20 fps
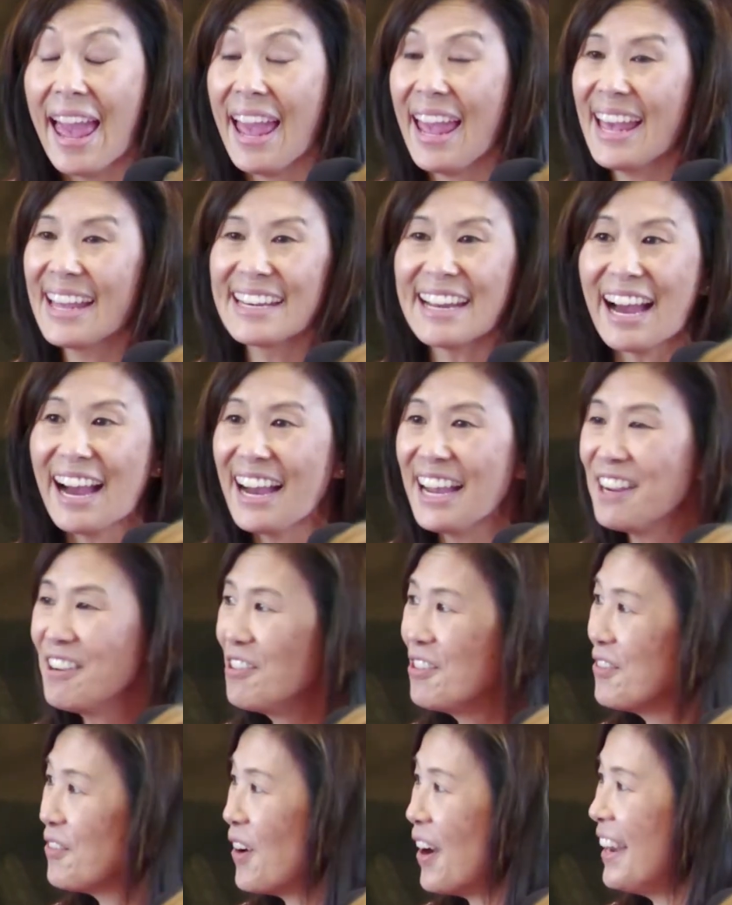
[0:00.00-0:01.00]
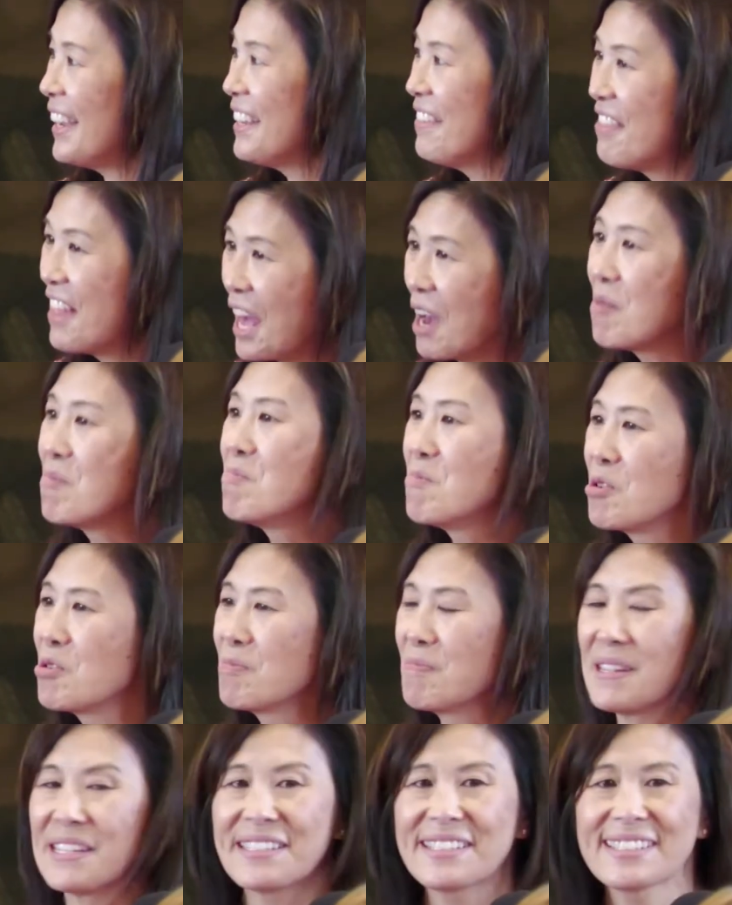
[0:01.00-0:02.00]
And I, in that
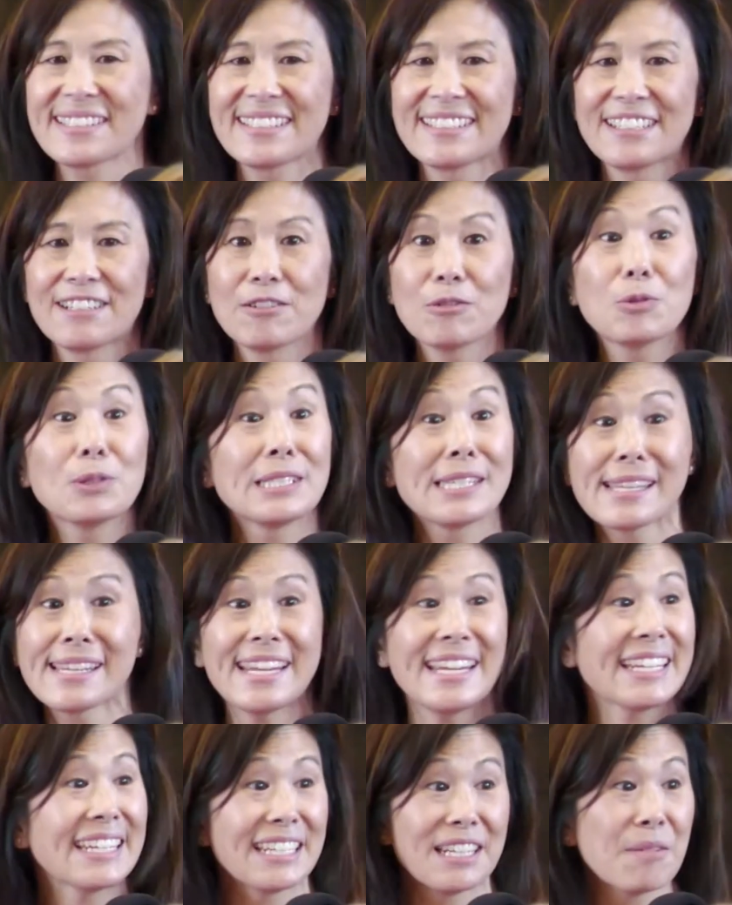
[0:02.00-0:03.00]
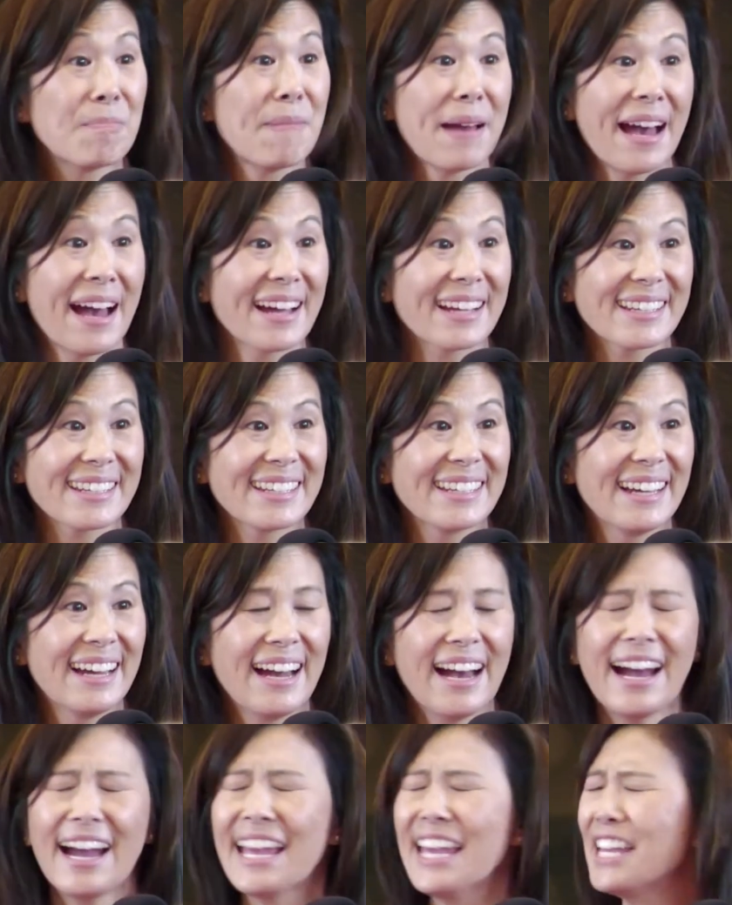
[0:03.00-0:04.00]
moment, was taken aback.
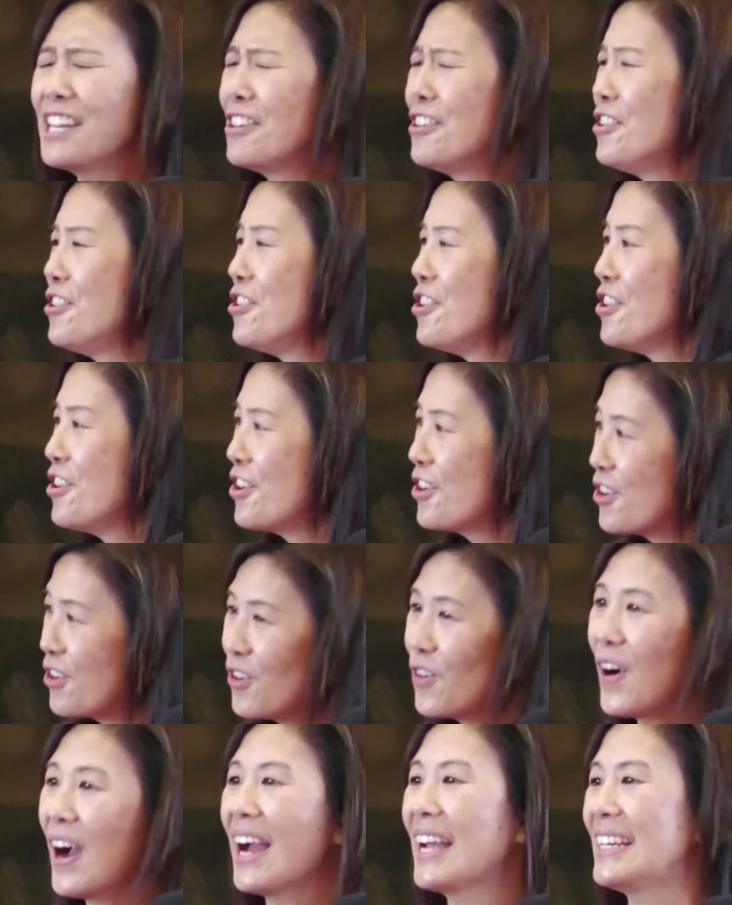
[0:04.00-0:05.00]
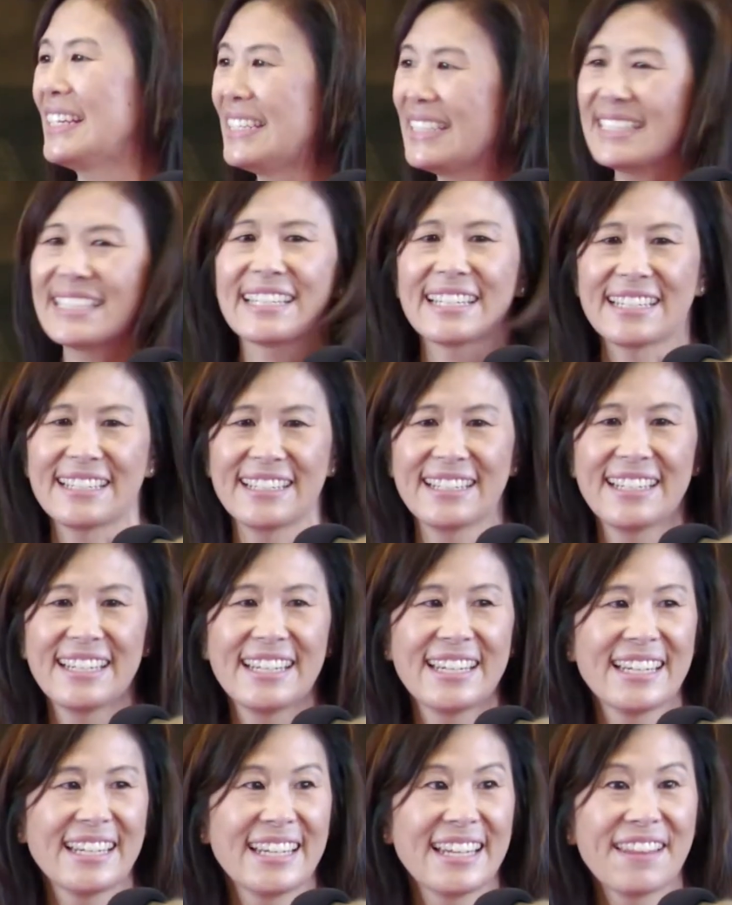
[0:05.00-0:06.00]
I had no idea
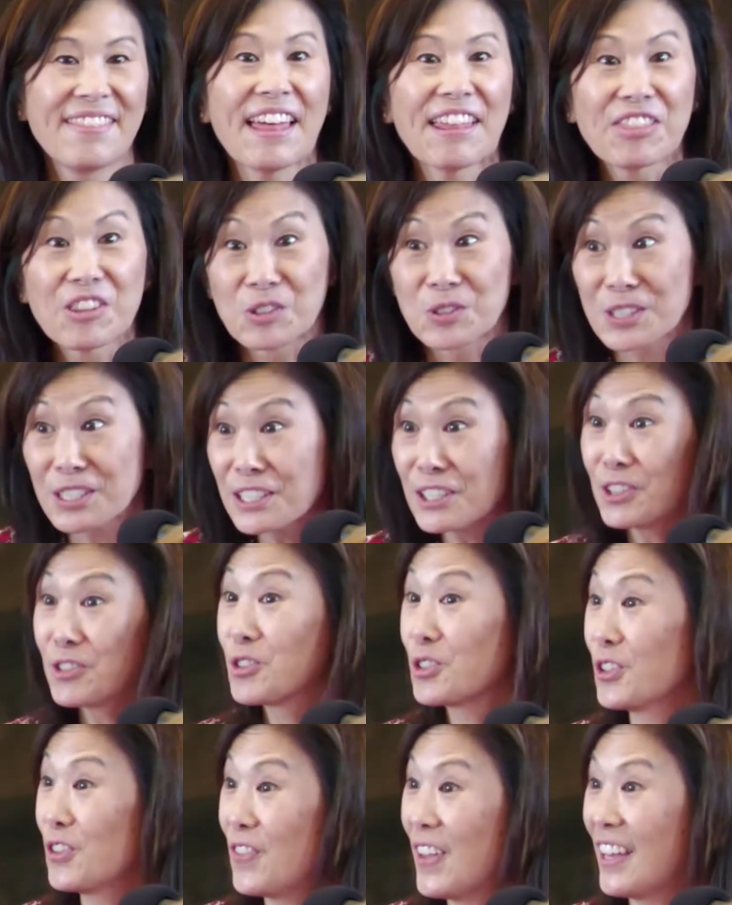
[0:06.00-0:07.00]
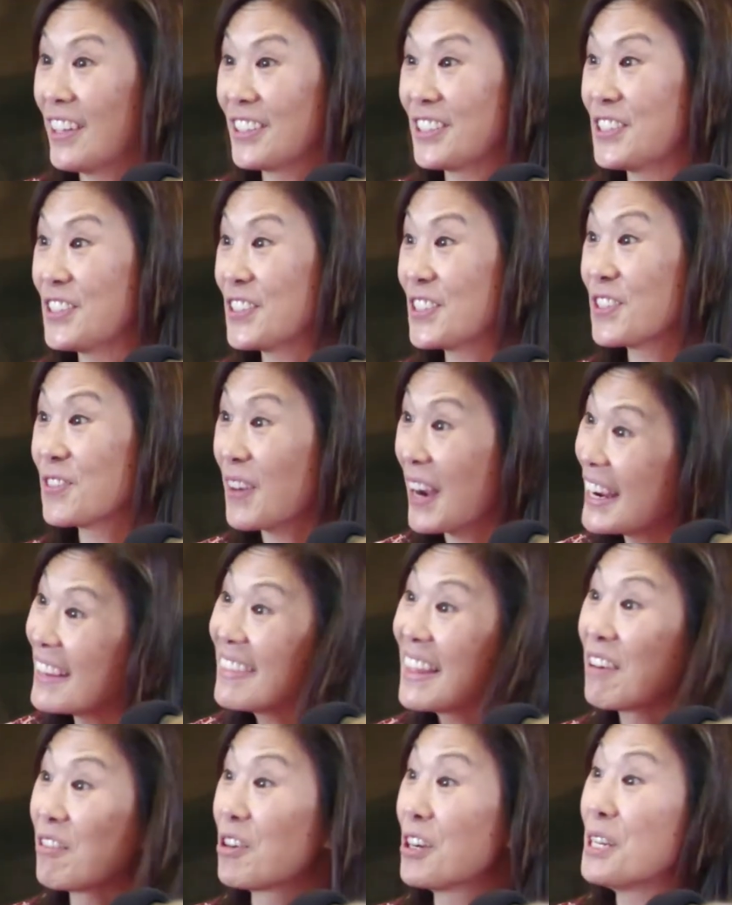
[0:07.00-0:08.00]
that those cultural values, right,
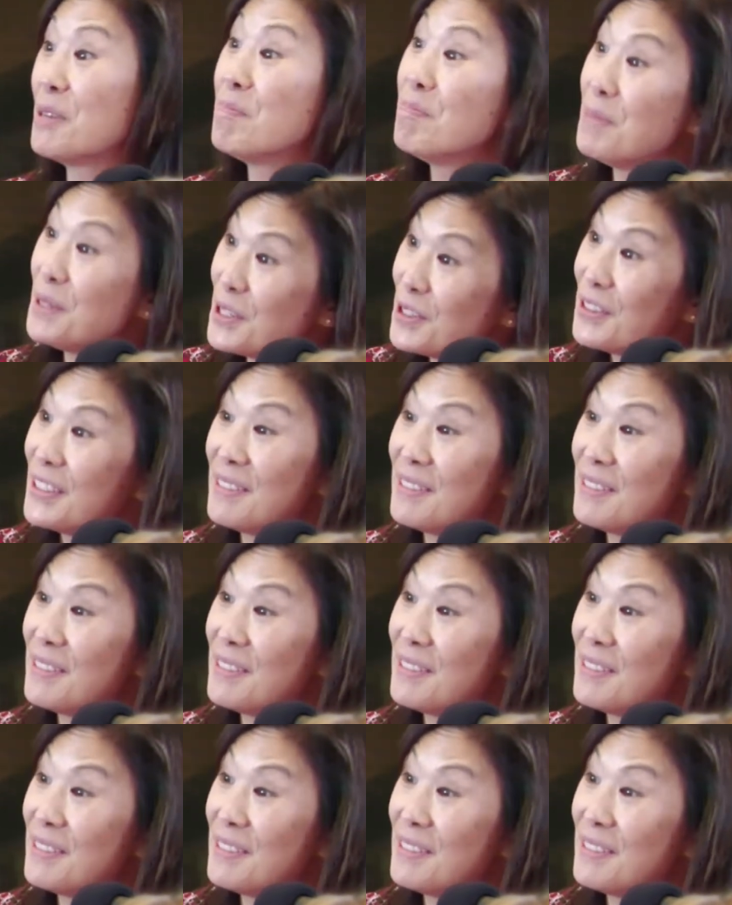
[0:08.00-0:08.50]
that were imbued